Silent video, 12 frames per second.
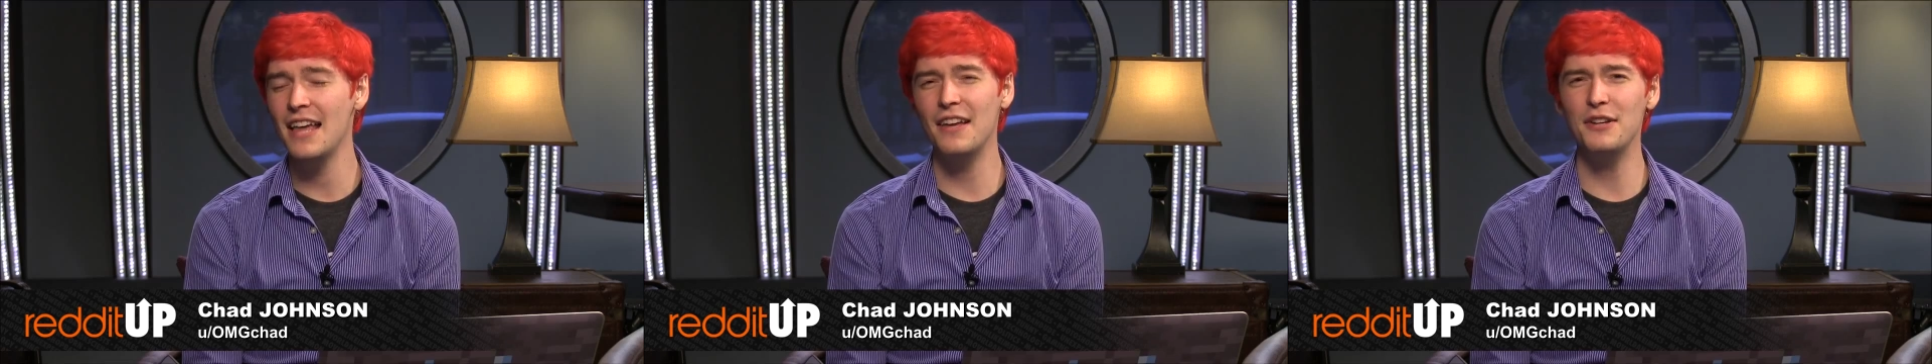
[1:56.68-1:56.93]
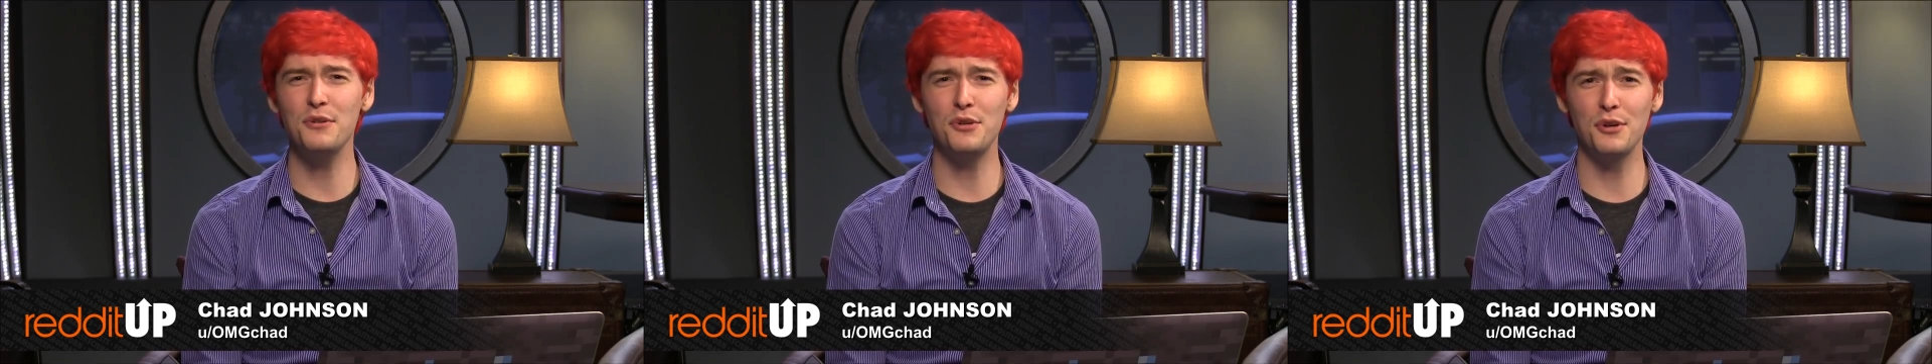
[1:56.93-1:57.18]

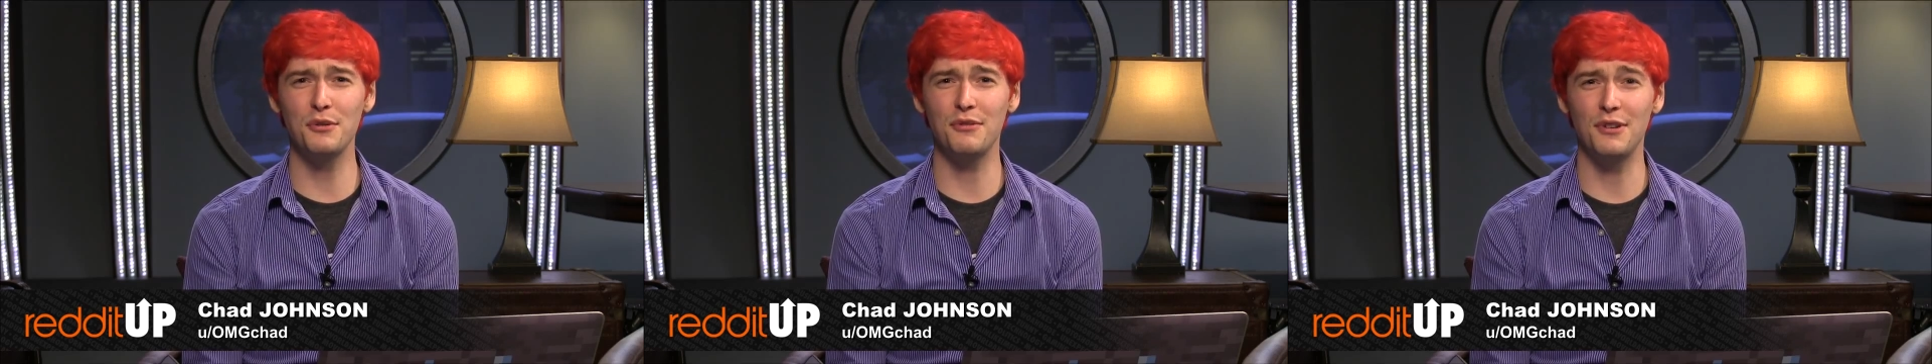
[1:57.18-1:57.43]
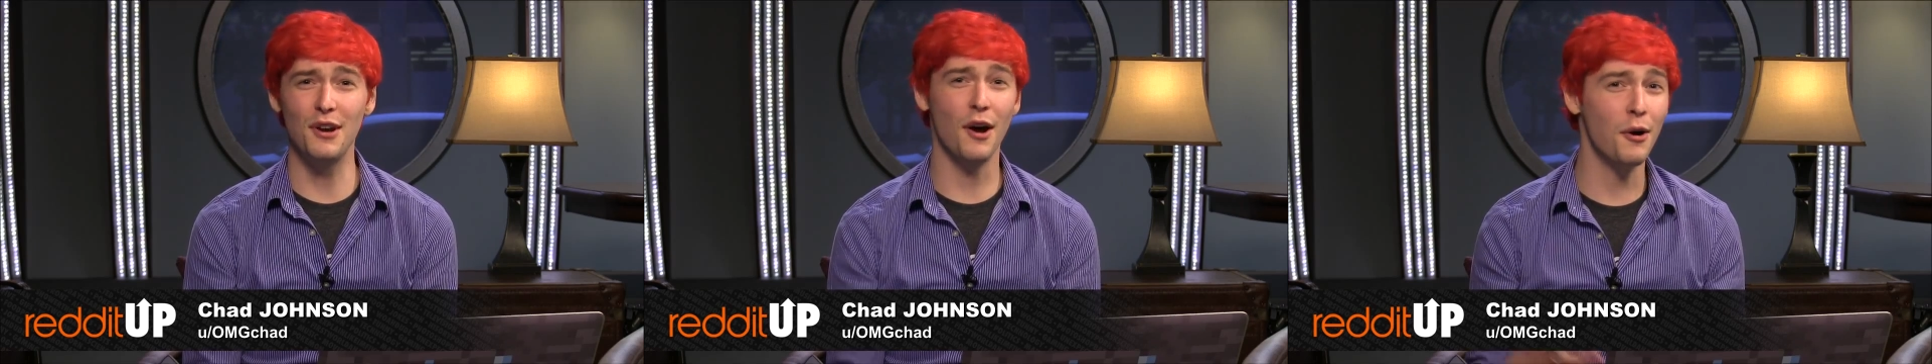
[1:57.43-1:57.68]
that you
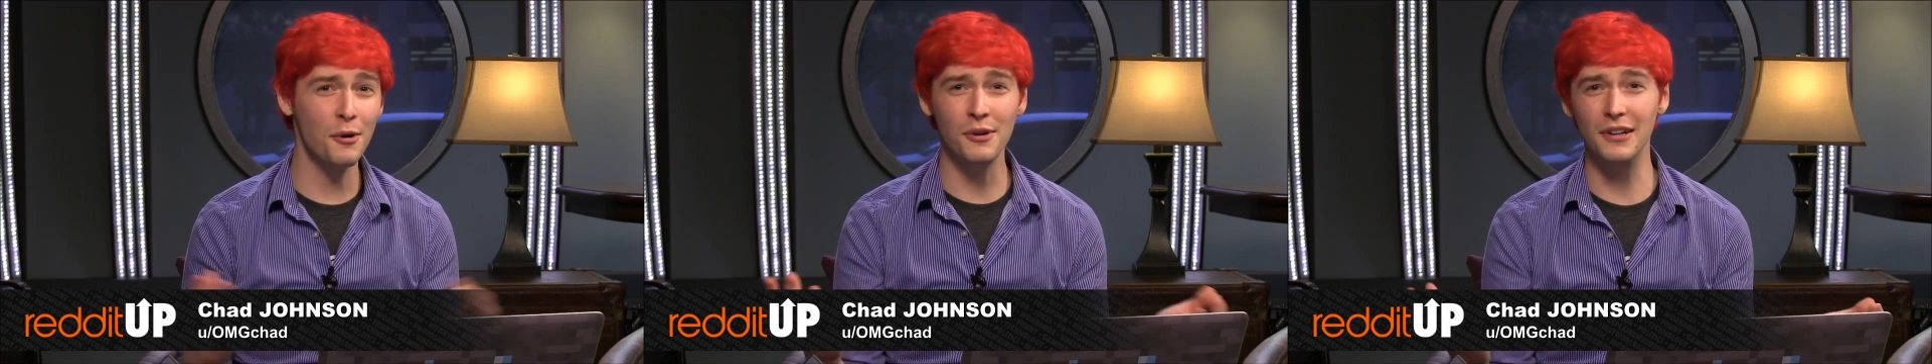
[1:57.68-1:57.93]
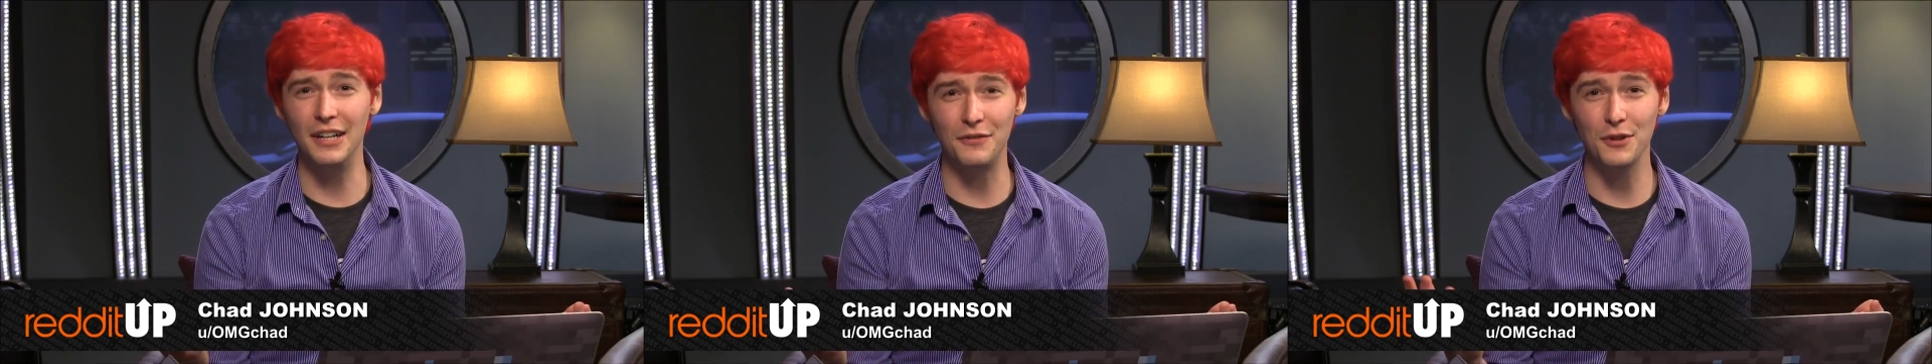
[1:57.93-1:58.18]
should
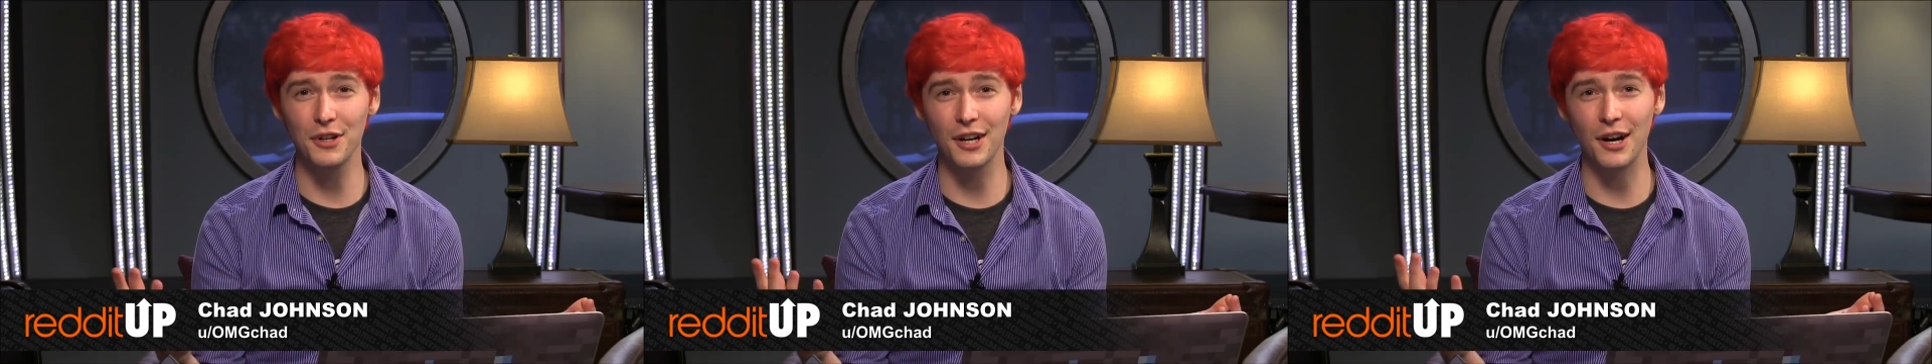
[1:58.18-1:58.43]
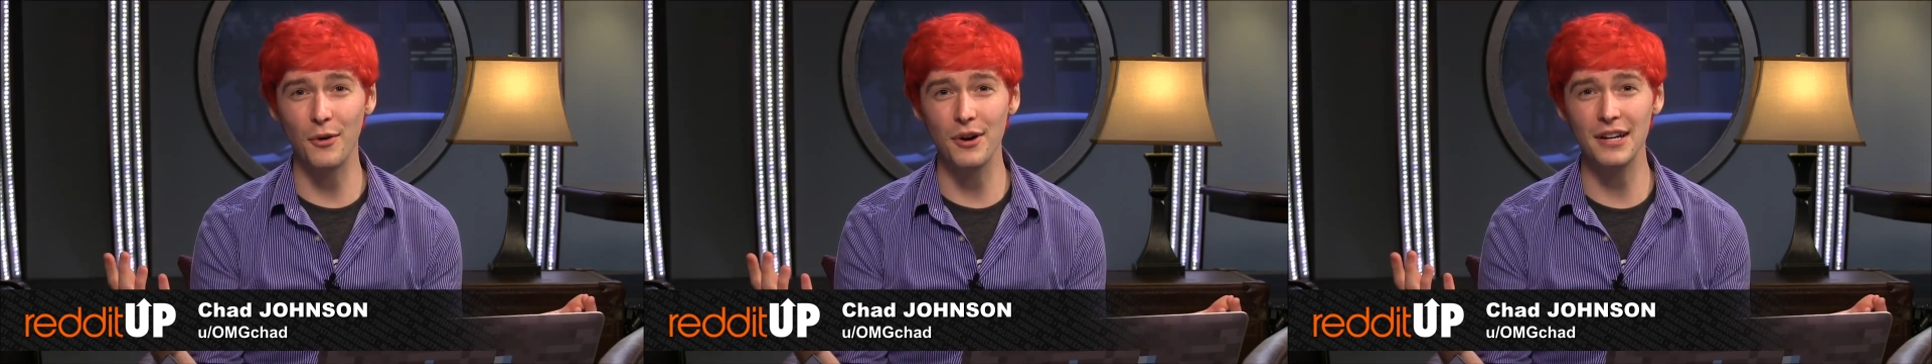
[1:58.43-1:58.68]
know if you're
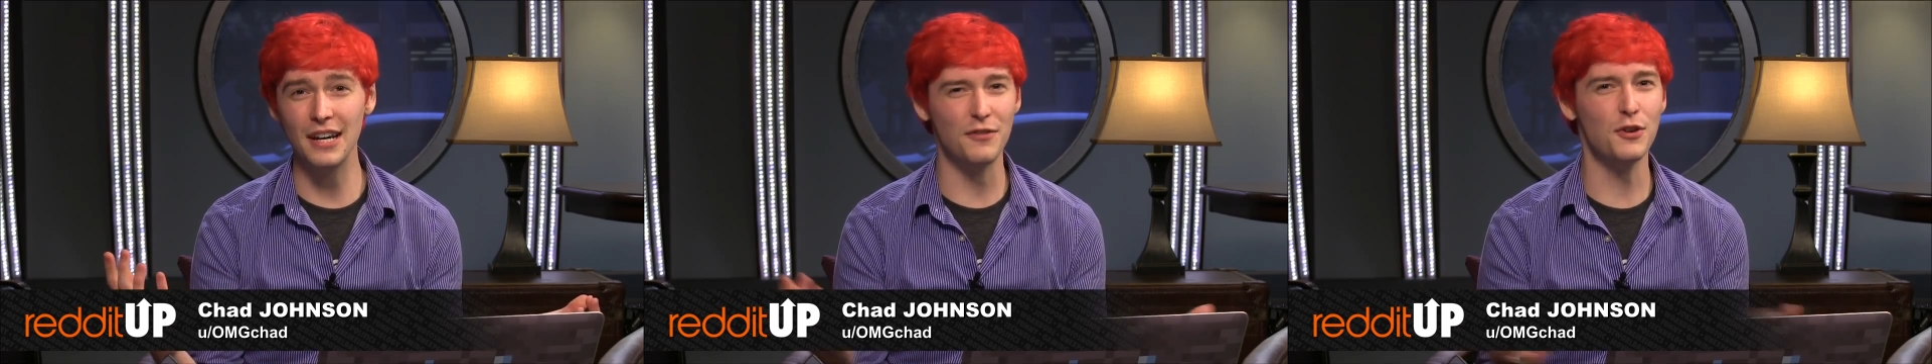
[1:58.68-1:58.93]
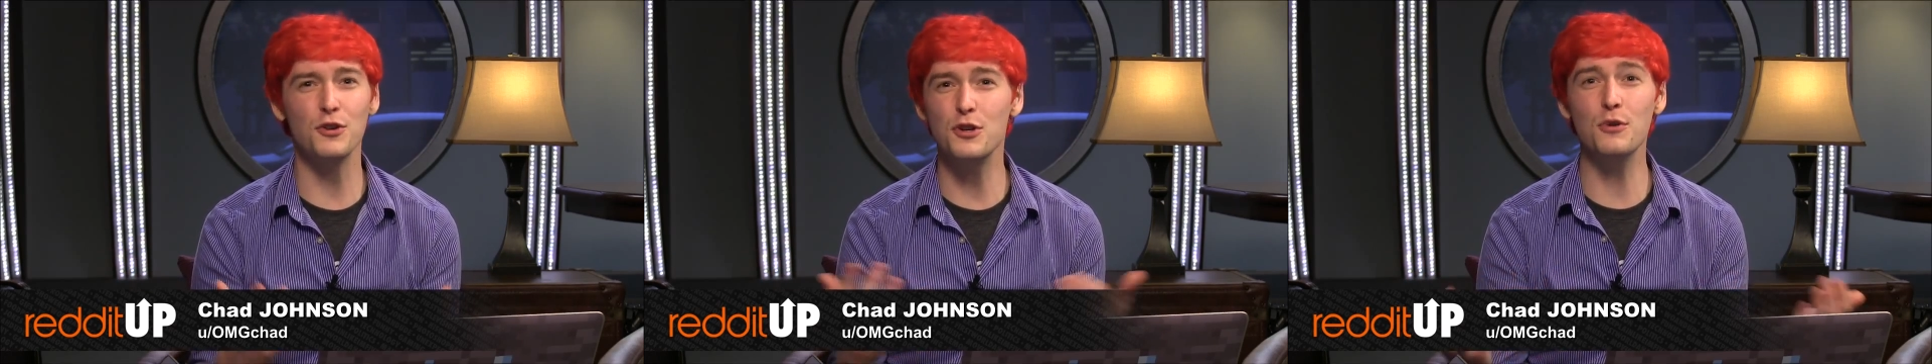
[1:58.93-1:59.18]
going,
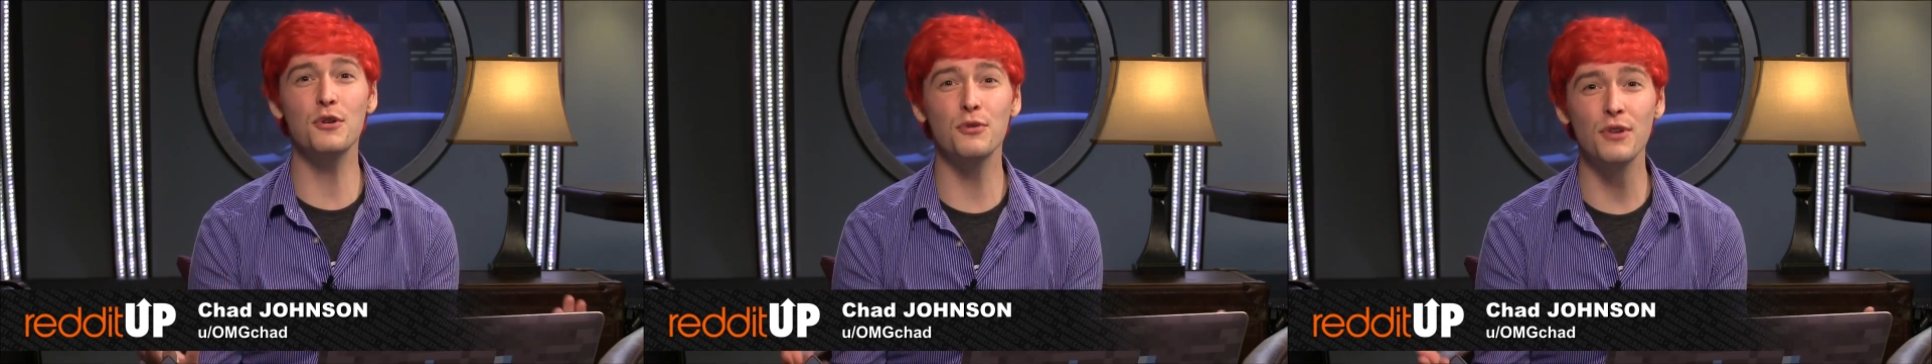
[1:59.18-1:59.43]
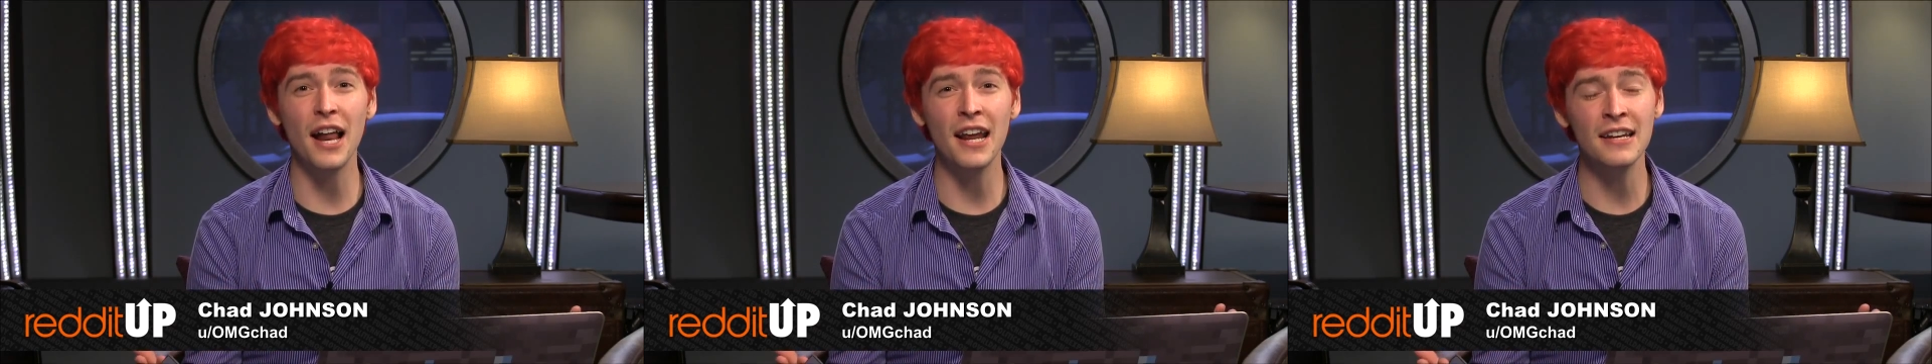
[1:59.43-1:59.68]
if you're new to
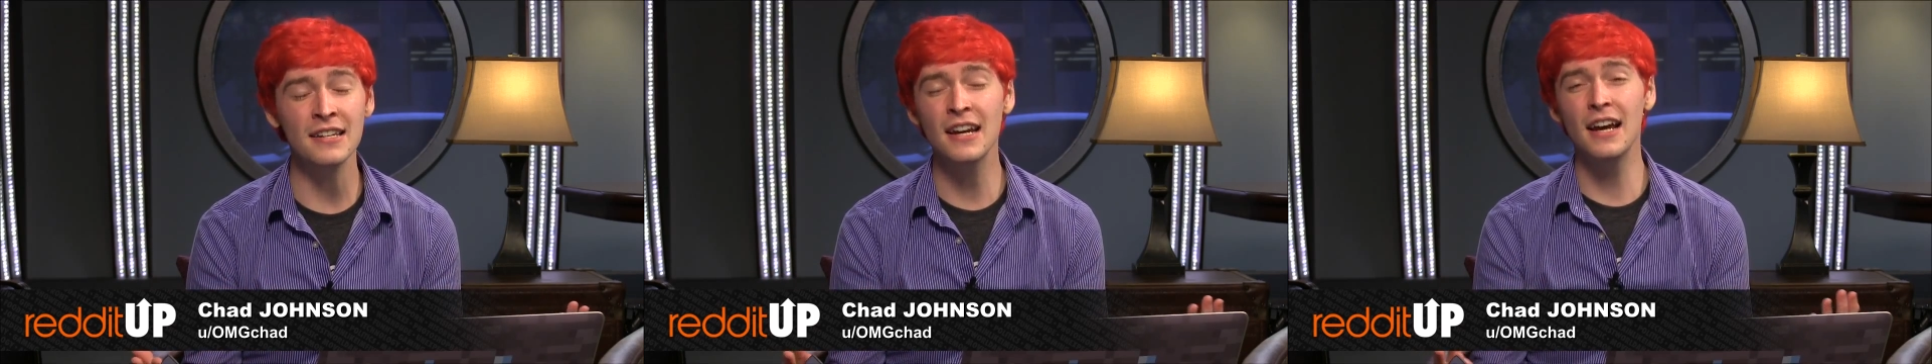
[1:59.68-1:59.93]
Reddit.